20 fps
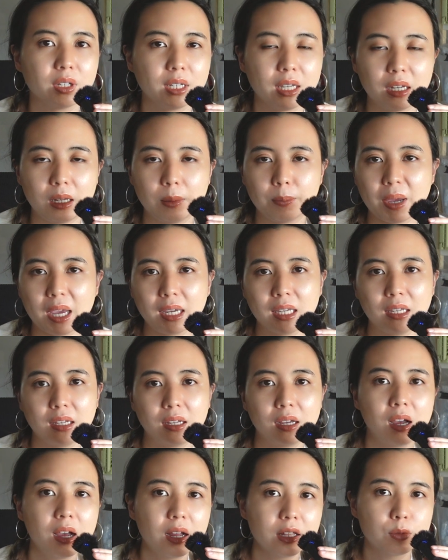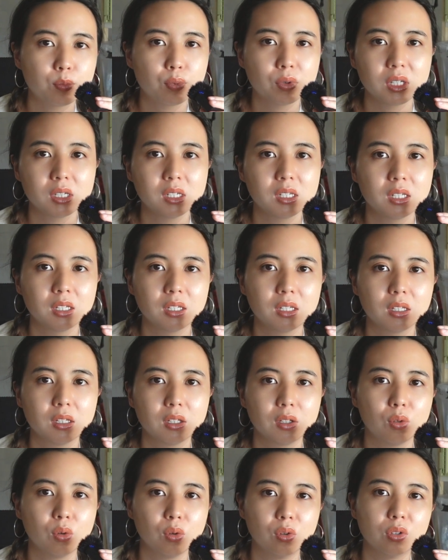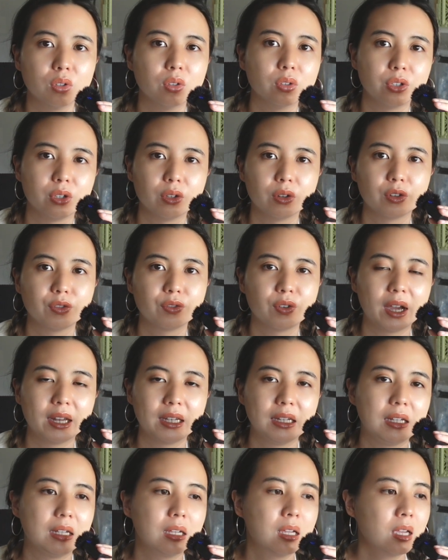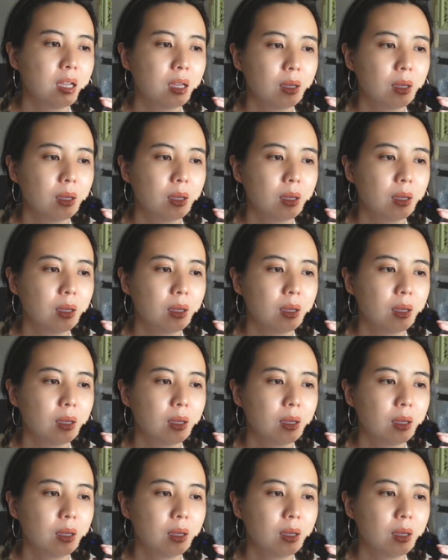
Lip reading: getting backing cards printed or, you know, finding